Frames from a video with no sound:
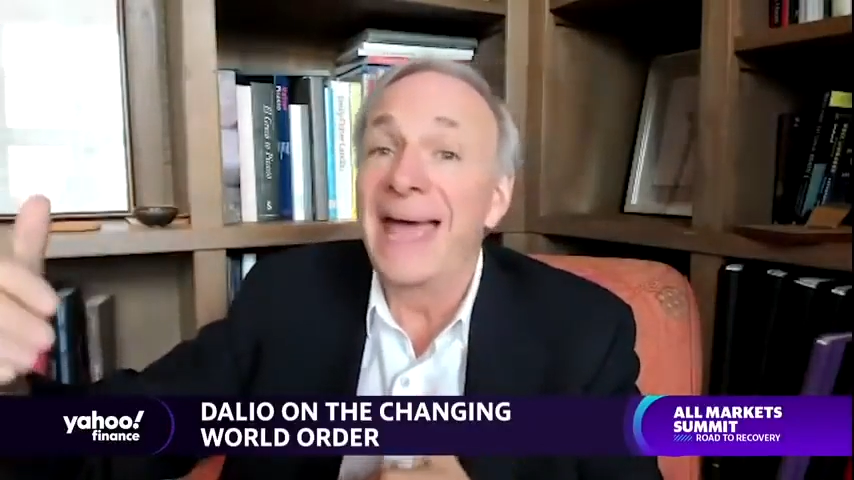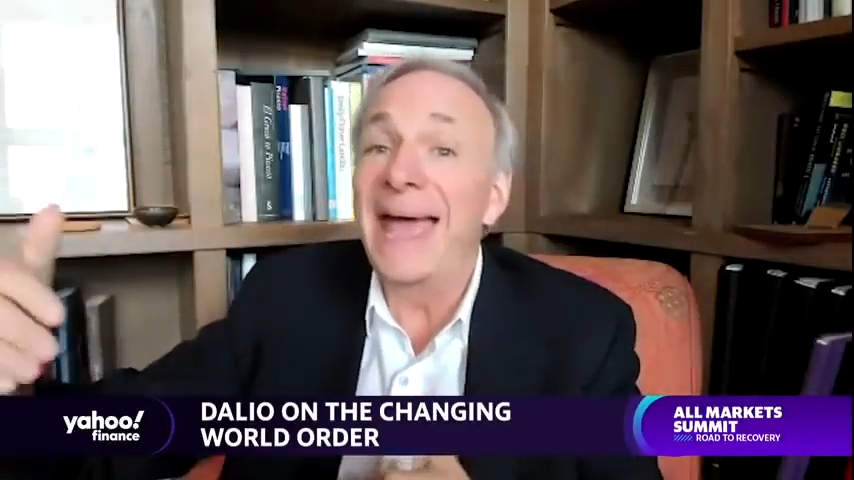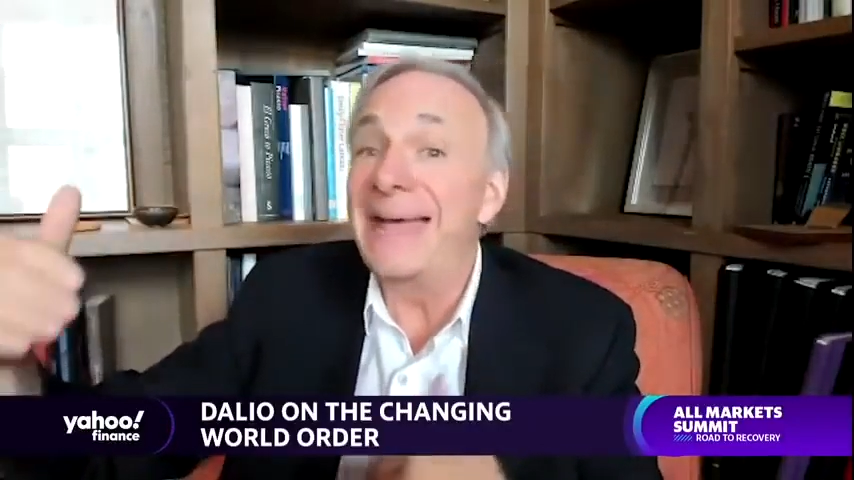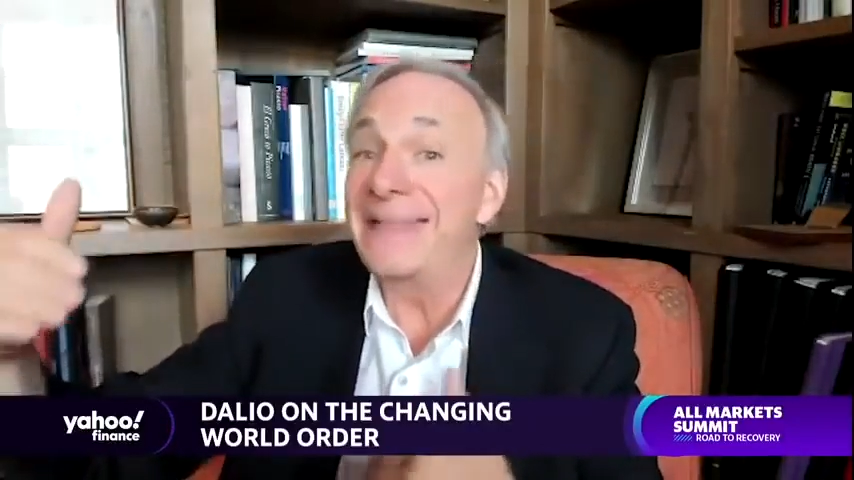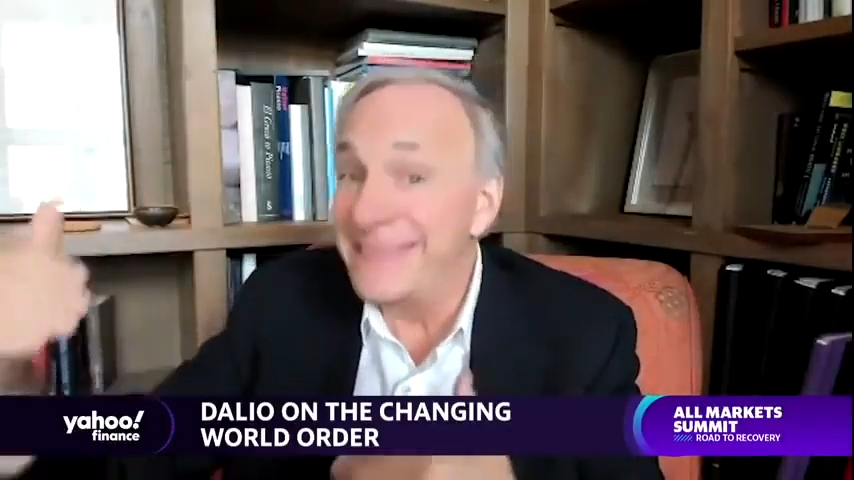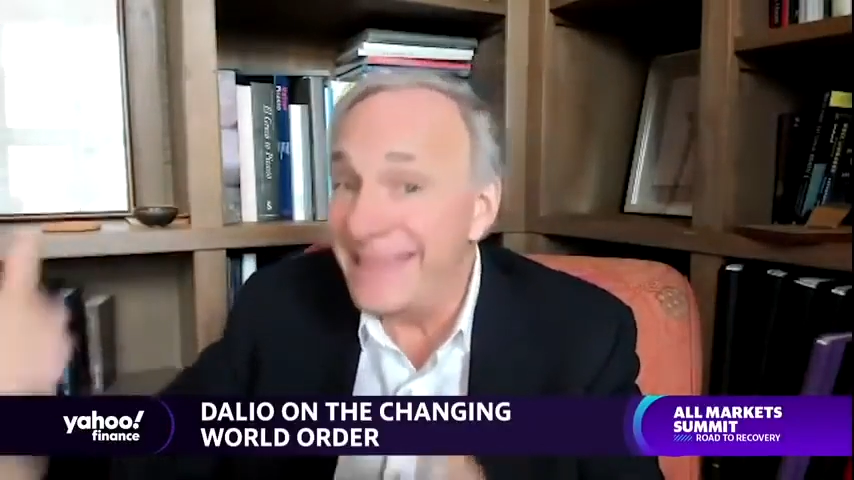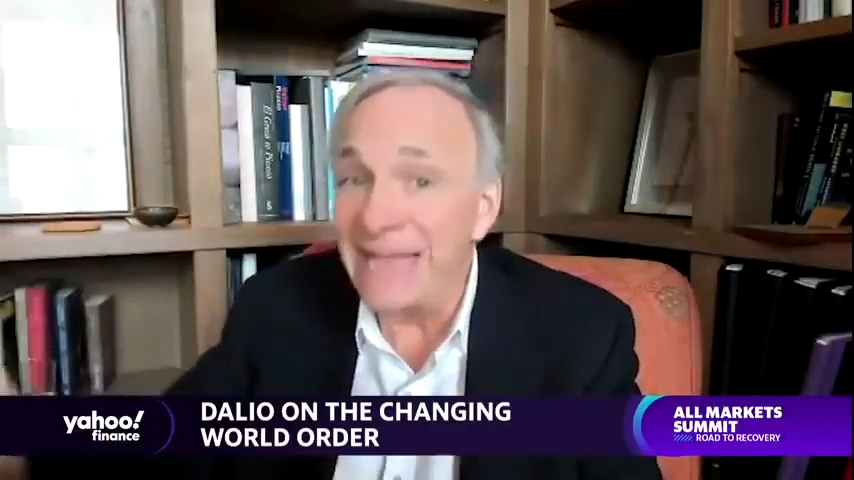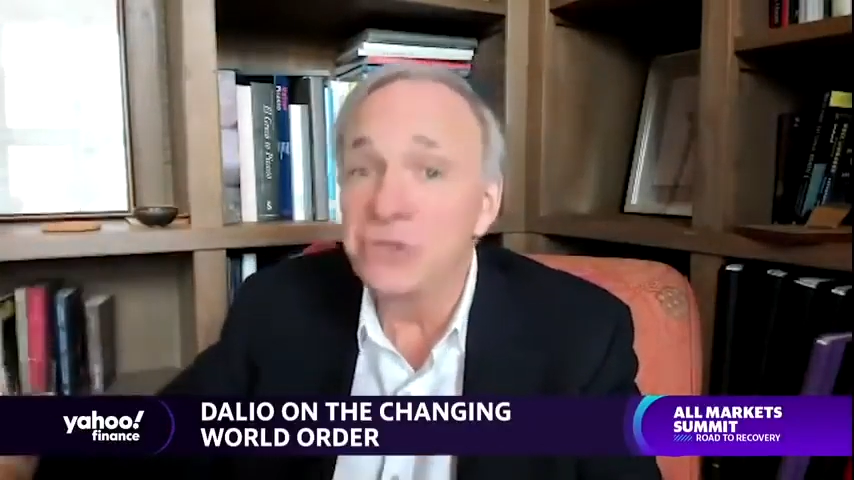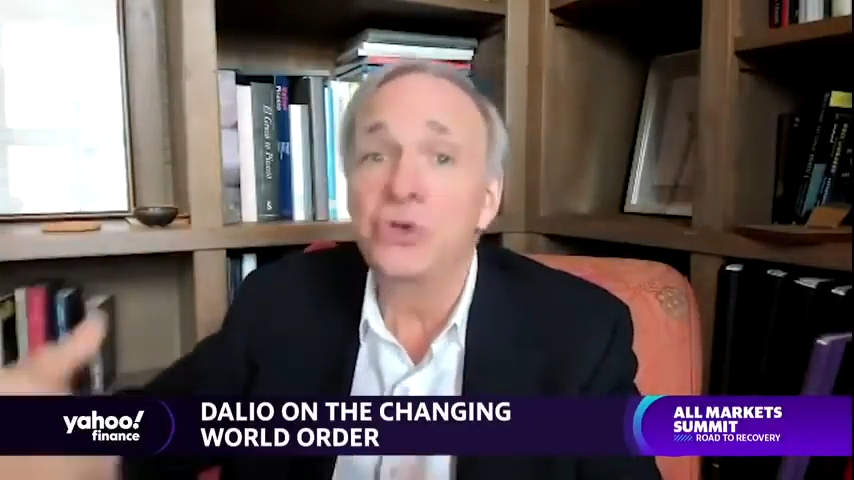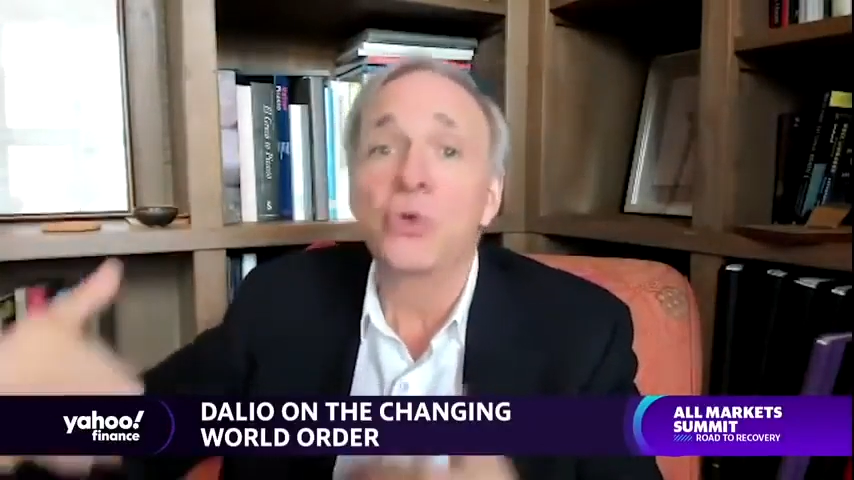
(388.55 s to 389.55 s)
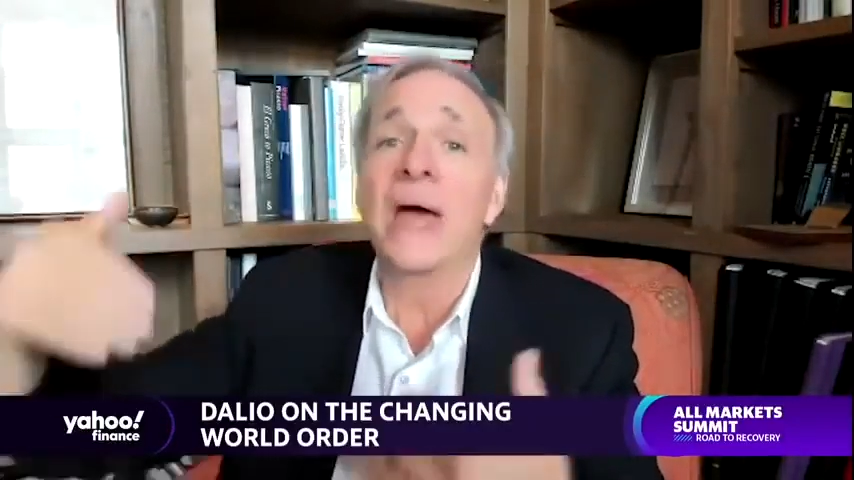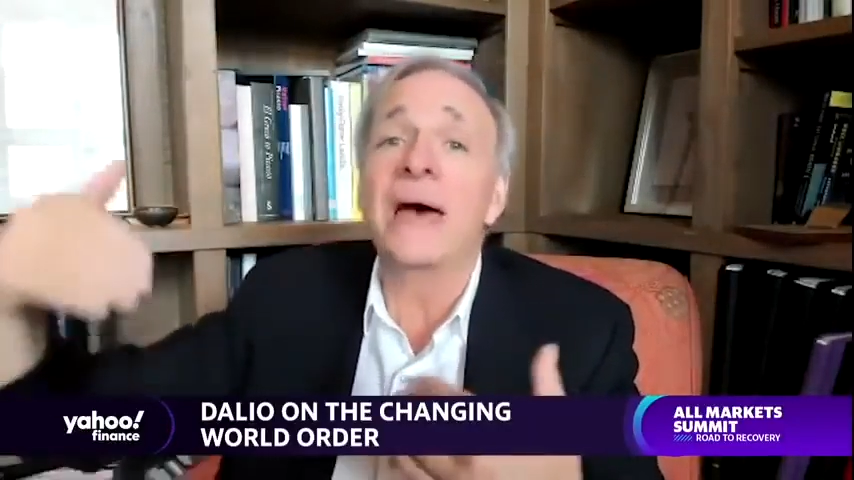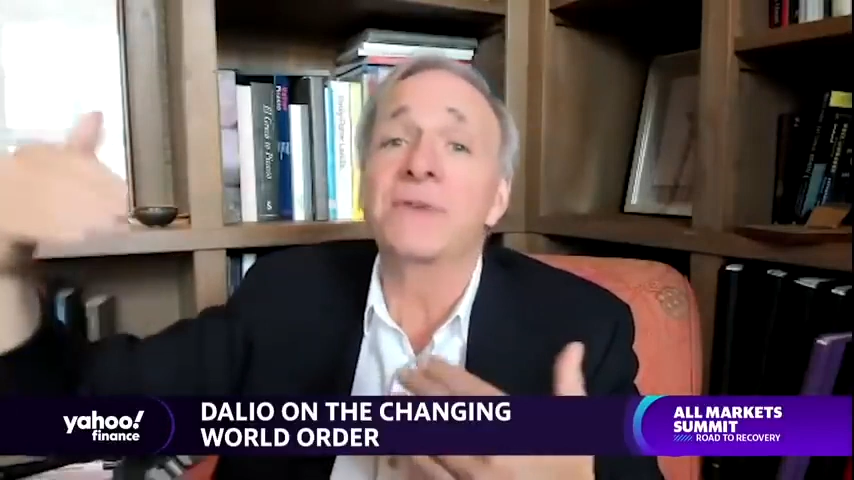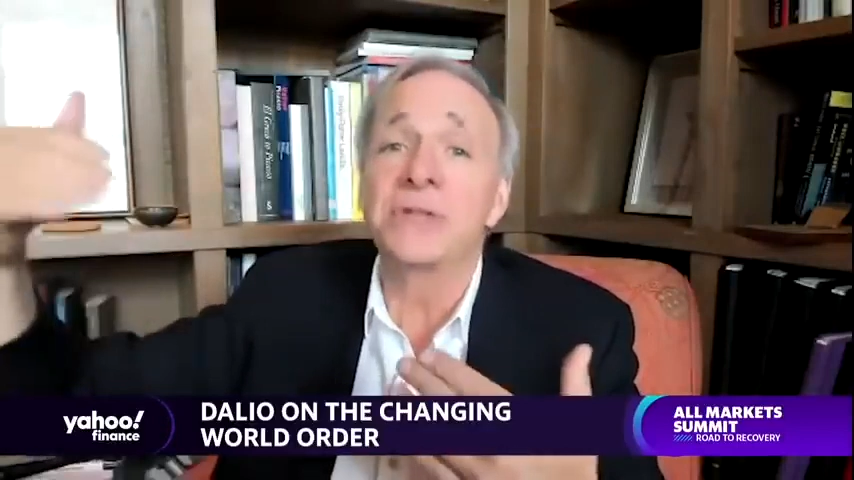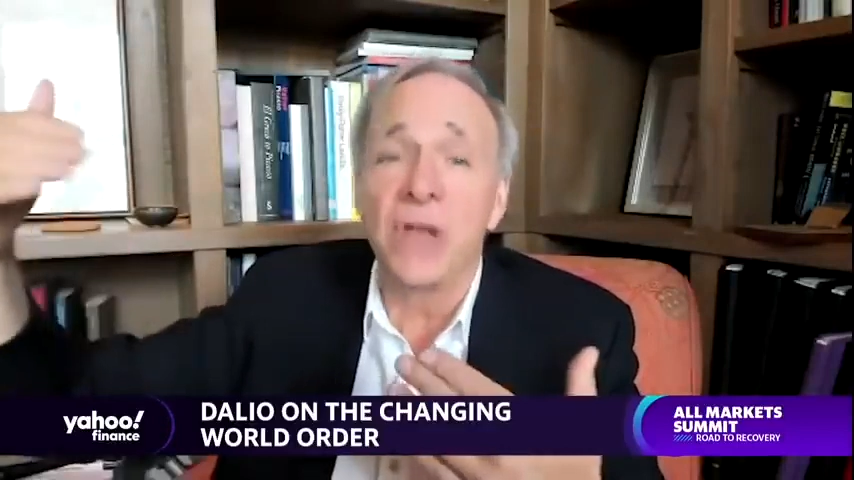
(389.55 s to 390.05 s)
and then you
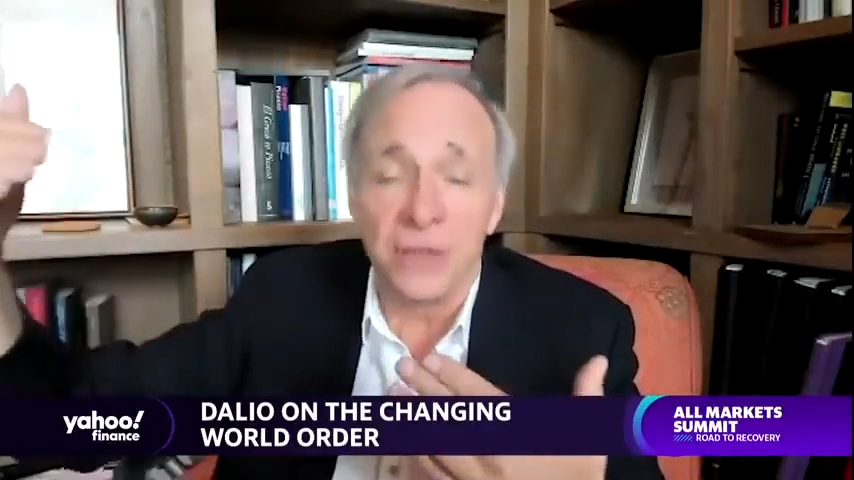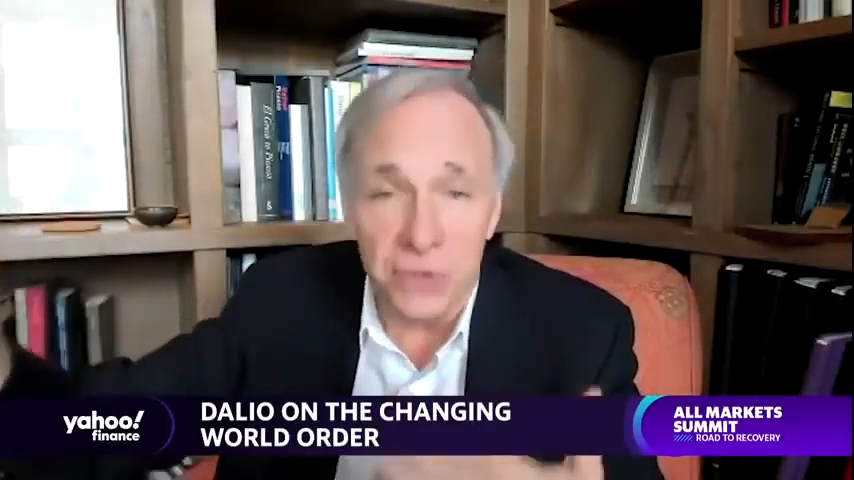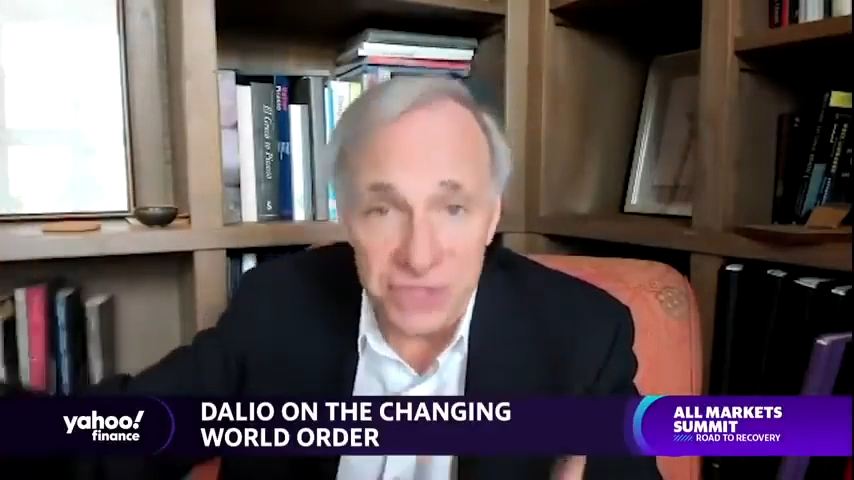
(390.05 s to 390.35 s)
have another